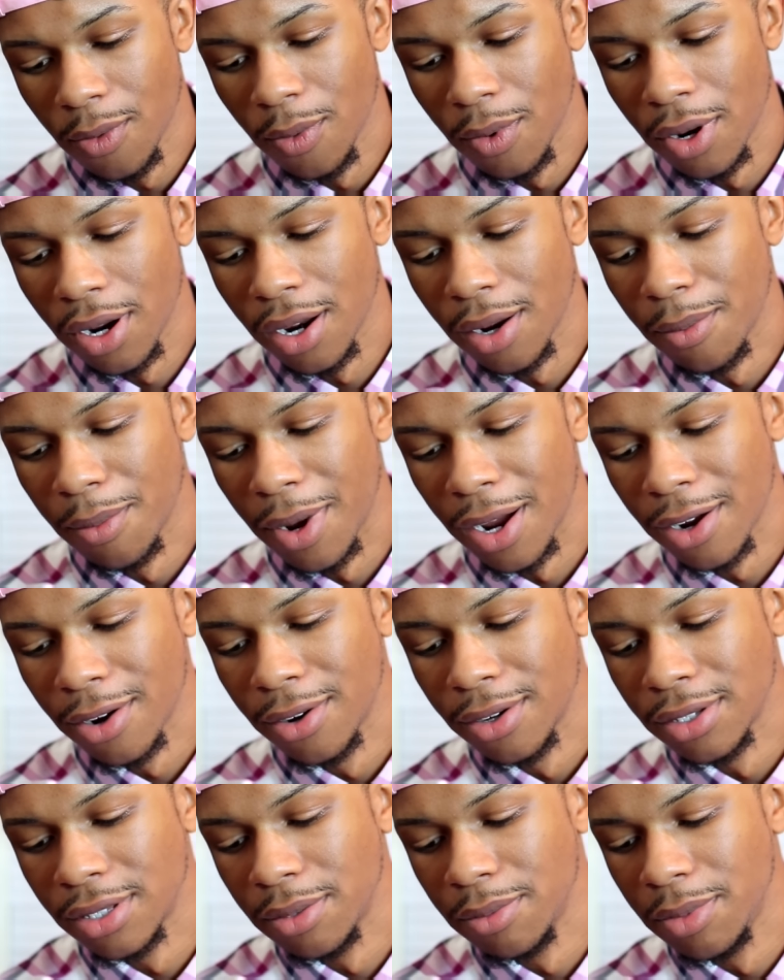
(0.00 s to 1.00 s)
when am I
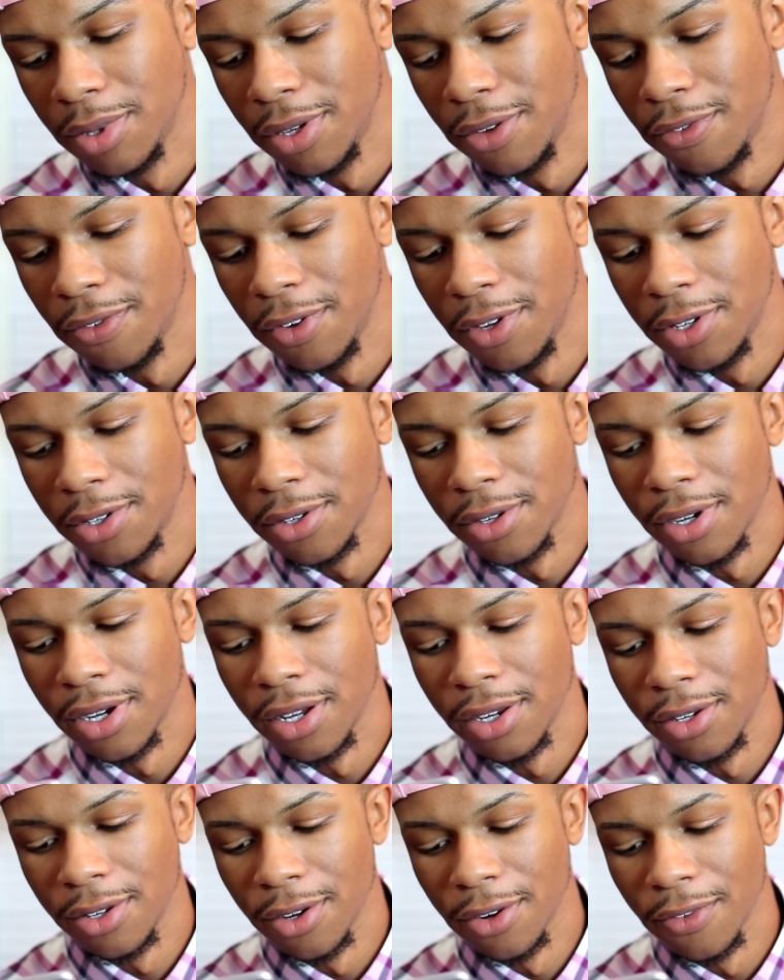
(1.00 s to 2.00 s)
going to be featured
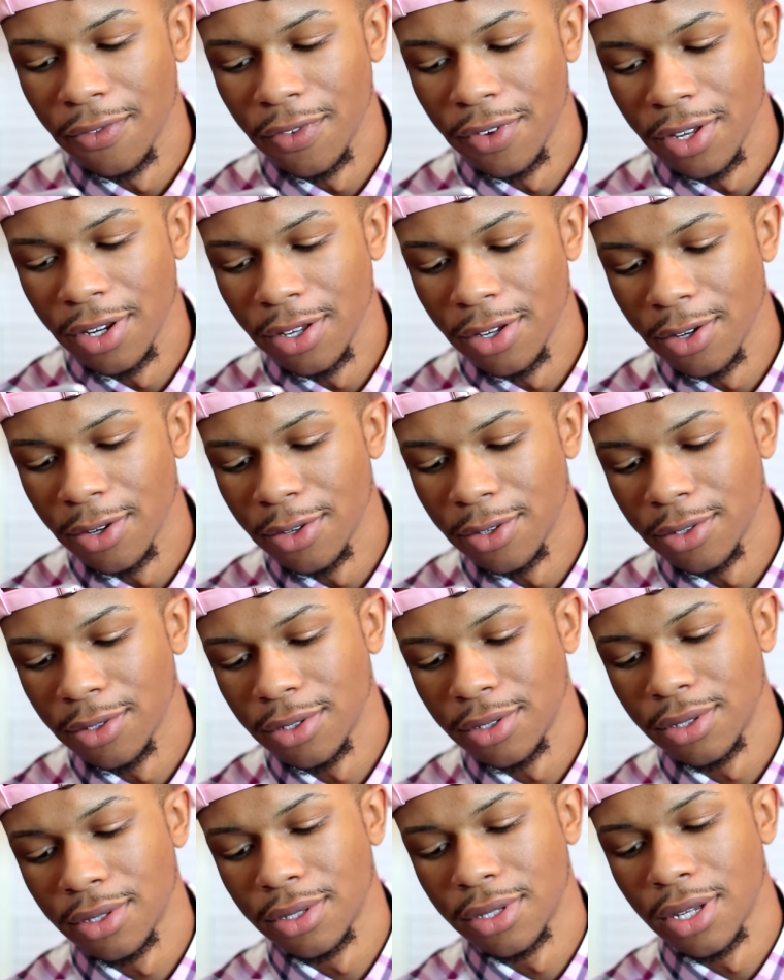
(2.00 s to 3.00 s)
in your
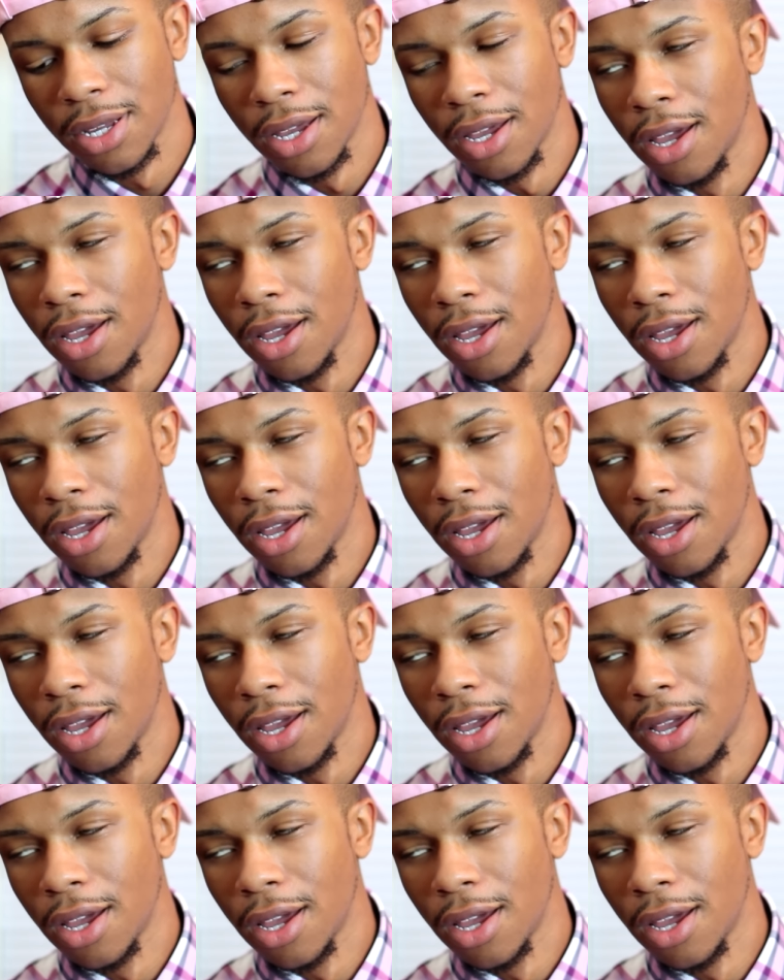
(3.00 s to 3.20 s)
videos?